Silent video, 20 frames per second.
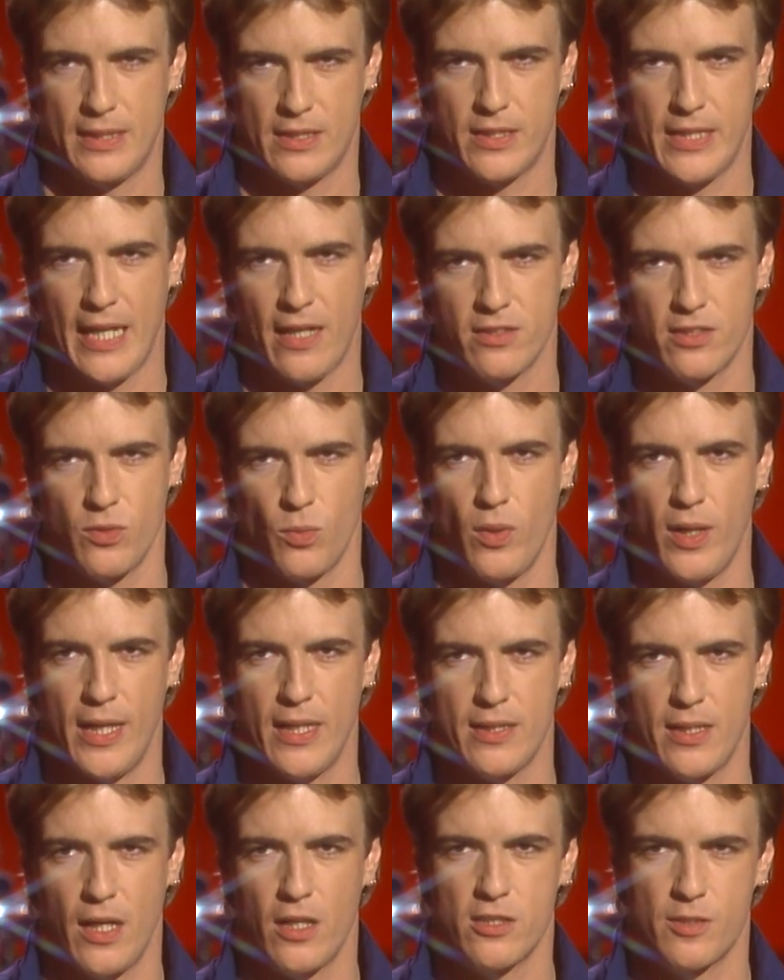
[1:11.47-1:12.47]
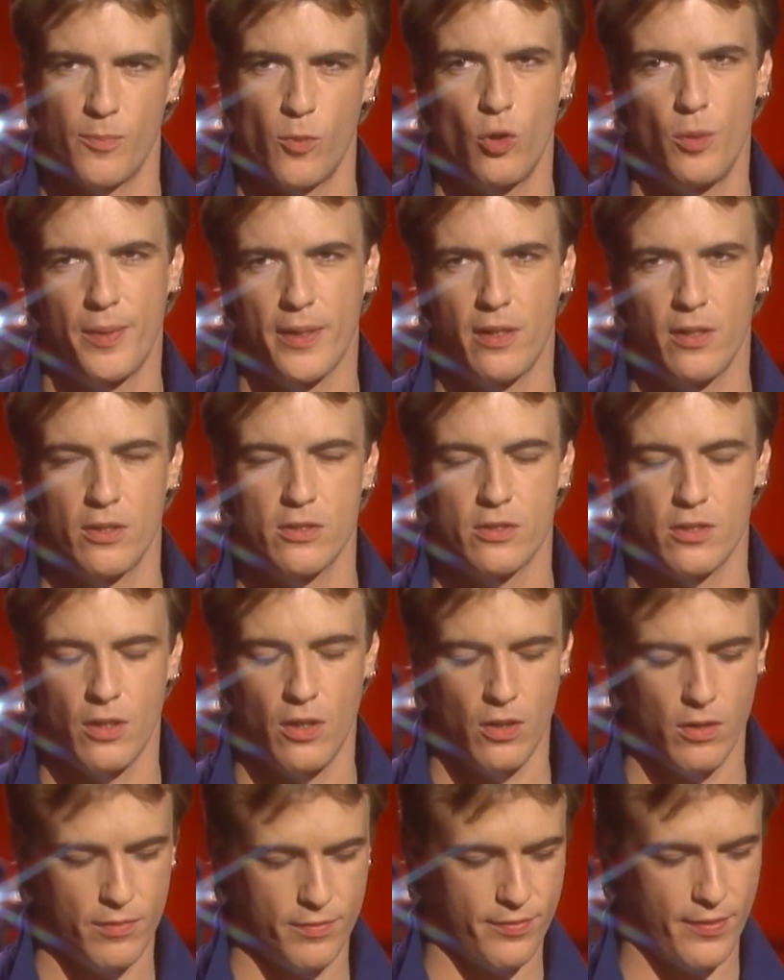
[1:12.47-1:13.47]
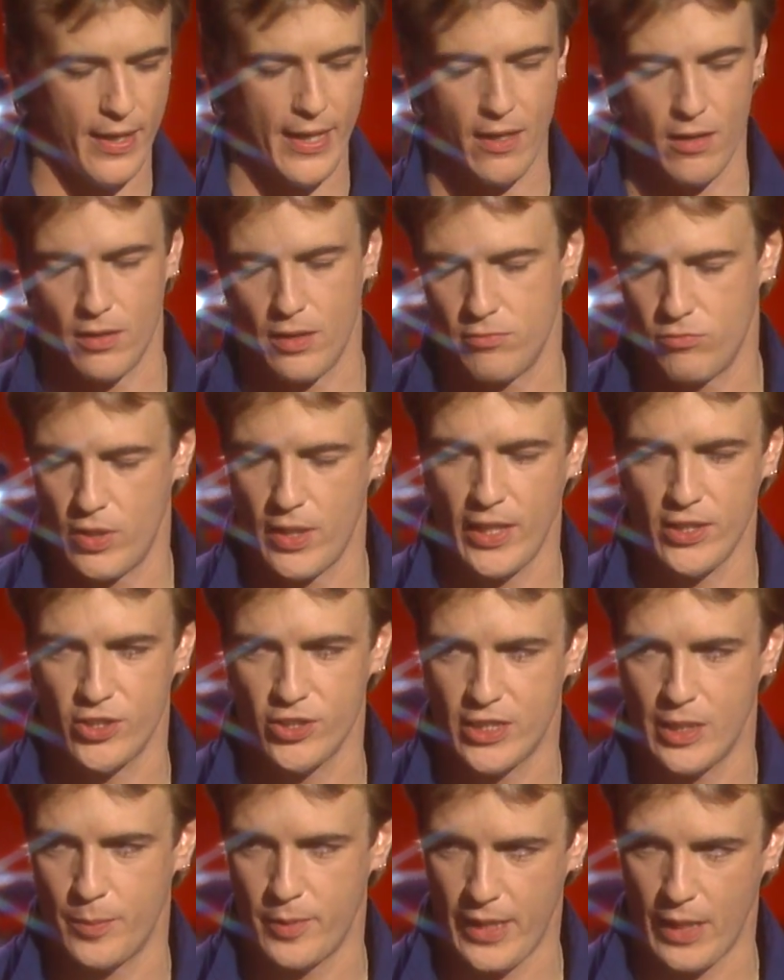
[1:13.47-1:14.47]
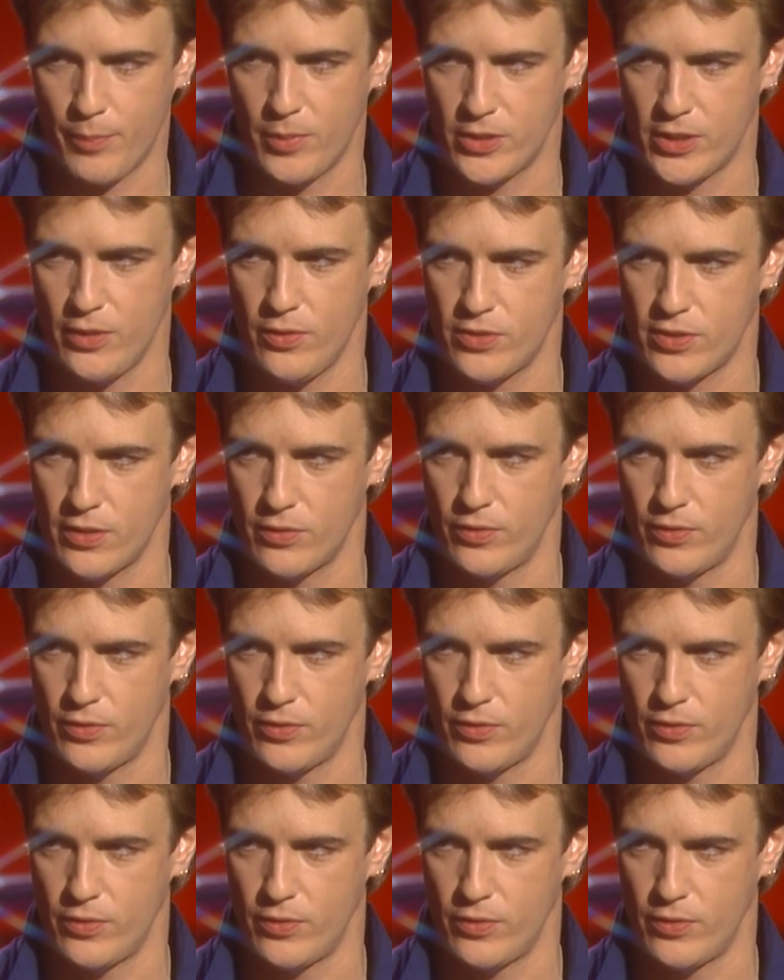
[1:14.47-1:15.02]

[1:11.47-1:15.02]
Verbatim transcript: sounds the way it does more because of our relationship with our producer,